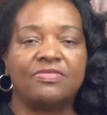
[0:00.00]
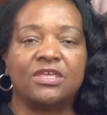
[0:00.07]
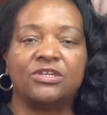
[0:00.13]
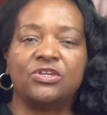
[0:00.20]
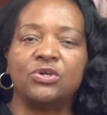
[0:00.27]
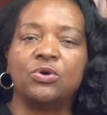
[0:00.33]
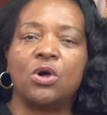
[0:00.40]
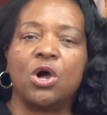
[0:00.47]
The
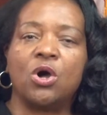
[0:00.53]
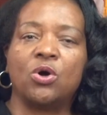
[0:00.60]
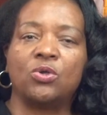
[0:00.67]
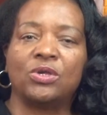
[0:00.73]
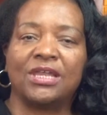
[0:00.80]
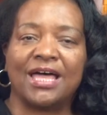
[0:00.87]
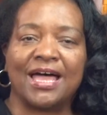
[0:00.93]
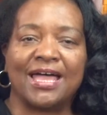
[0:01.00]
new
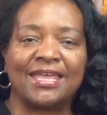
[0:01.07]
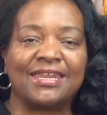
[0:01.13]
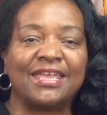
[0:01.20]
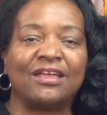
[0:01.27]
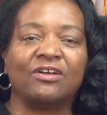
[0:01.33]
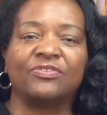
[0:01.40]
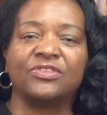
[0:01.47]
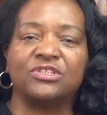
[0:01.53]
online
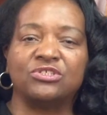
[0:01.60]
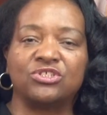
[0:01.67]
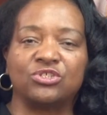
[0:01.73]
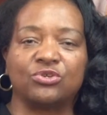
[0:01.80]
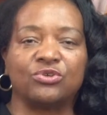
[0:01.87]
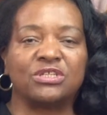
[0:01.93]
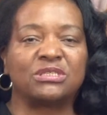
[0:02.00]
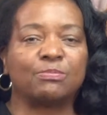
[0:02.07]
health
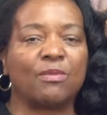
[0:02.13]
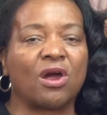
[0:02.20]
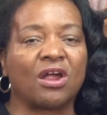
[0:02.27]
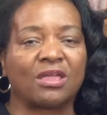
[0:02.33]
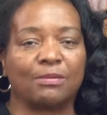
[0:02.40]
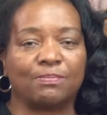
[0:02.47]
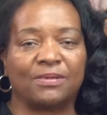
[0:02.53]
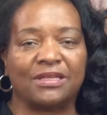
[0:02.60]
insurance
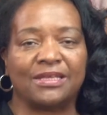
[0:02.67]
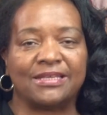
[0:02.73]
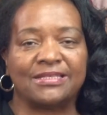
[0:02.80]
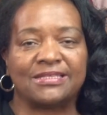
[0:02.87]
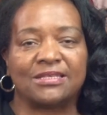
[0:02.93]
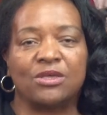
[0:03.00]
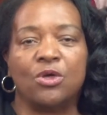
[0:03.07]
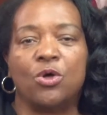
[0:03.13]

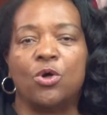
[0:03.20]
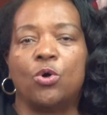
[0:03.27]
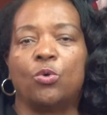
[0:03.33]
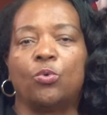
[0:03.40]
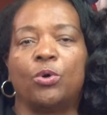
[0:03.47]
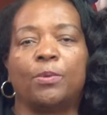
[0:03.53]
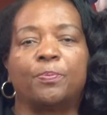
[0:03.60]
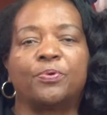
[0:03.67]
marketplace
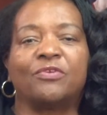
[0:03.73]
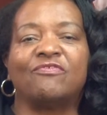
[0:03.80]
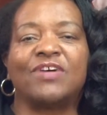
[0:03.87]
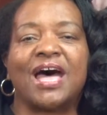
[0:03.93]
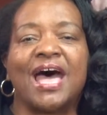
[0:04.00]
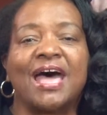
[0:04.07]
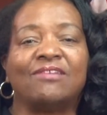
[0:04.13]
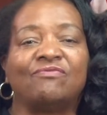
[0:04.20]
will
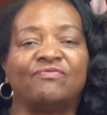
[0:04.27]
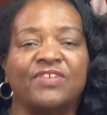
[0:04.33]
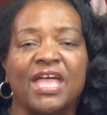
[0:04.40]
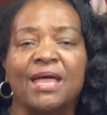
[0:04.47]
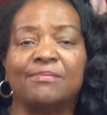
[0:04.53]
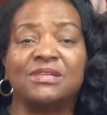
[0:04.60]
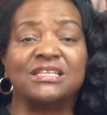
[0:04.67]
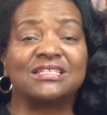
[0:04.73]
provide
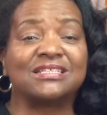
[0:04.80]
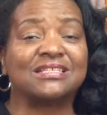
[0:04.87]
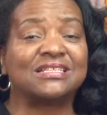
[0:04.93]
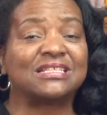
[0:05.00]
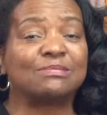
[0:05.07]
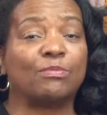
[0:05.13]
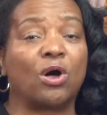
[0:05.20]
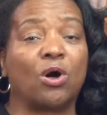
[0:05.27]
families
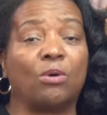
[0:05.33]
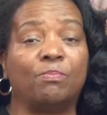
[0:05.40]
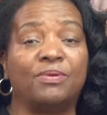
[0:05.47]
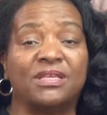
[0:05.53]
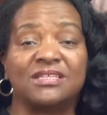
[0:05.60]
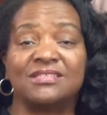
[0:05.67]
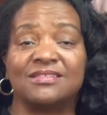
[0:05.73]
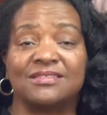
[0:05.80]
and small
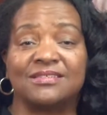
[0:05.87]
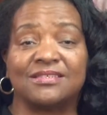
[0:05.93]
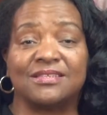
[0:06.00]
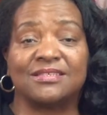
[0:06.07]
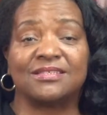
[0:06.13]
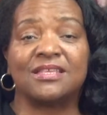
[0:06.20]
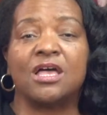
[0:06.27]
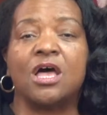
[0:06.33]

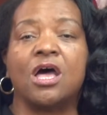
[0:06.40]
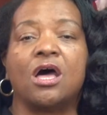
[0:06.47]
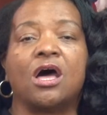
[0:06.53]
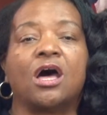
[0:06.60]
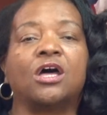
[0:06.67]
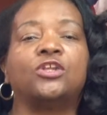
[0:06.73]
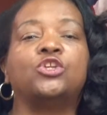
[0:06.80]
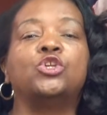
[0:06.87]
businesses
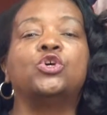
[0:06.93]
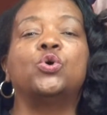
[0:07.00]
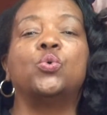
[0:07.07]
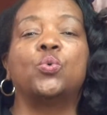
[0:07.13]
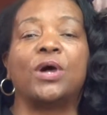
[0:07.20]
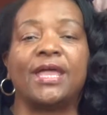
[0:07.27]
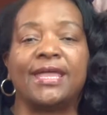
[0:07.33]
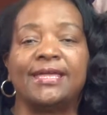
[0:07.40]
a new
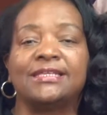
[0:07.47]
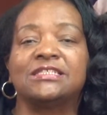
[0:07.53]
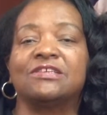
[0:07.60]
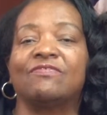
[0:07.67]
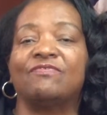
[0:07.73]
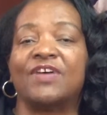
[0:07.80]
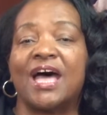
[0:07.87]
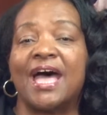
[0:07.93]
way
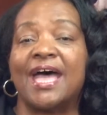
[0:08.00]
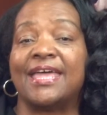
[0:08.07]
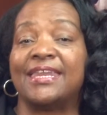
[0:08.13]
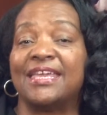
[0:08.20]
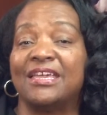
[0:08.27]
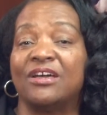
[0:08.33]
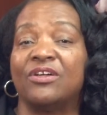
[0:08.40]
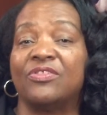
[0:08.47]
to find
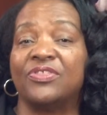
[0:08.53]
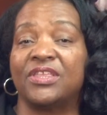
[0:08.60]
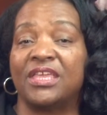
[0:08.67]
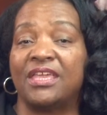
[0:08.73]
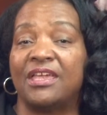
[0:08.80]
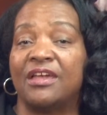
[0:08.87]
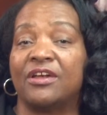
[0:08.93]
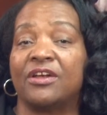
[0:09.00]
health
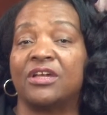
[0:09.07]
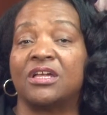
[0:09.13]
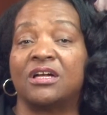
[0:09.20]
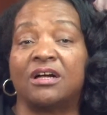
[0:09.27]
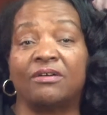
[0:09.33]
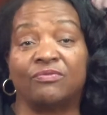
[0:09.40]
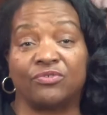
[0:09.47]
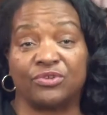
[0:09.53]
care
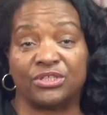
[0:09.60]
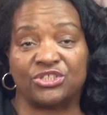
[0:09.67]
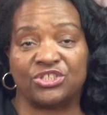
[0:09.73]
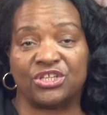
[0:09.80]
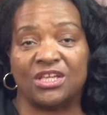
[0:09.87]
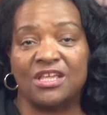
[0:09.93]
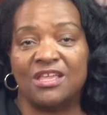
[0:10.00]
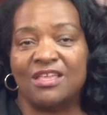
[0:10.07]

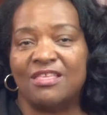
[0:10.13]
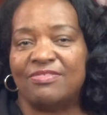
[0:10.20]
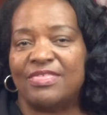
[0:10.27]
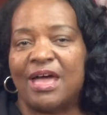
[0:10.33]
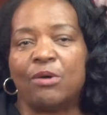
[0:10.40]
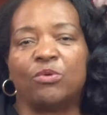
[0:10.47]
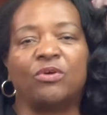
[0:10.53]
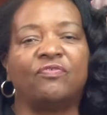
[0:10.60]
coverage
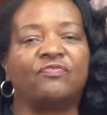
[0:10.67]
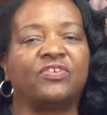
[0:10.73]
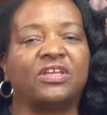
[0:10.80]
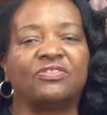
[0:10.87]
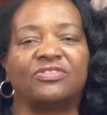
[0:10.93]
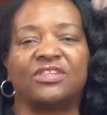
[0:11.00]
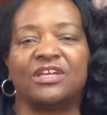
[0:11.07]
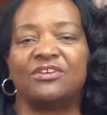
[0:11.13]
that will
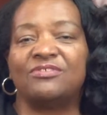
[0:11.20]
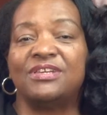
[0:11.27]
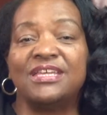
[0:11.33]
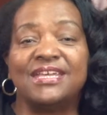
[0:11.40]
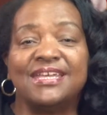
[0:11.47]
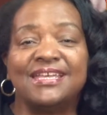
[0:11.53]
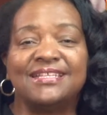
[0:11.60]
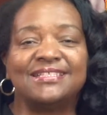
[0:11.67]
fit their
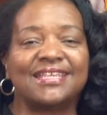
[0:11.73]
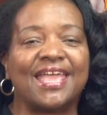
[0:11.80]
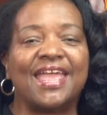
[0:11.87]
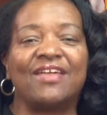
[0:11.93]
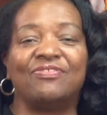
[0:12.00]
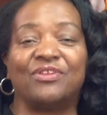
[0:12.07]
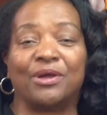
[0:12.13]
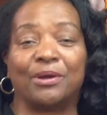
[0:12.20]
needs
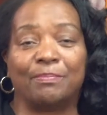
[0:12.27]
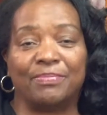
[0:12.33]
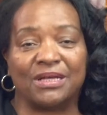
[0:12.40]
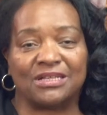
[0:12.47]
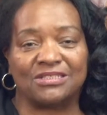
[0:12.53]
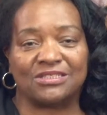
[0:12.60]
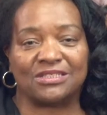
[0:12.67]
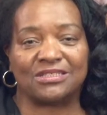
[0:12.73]
and their
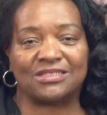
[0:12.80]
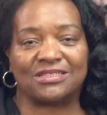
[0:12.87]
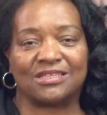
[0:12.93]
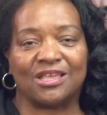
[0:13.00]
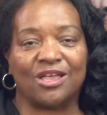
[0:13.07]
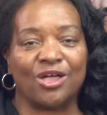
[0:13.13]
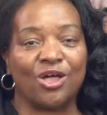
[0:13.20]
budgets.